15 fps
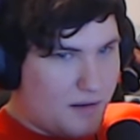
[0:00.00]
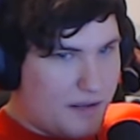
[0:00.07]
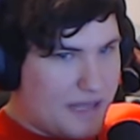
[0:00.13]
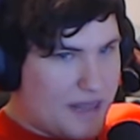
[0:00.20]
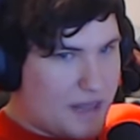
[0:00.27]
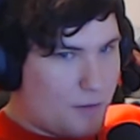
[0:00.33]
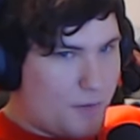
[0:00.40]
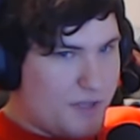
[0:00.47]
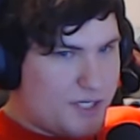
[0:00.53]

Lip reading: And then we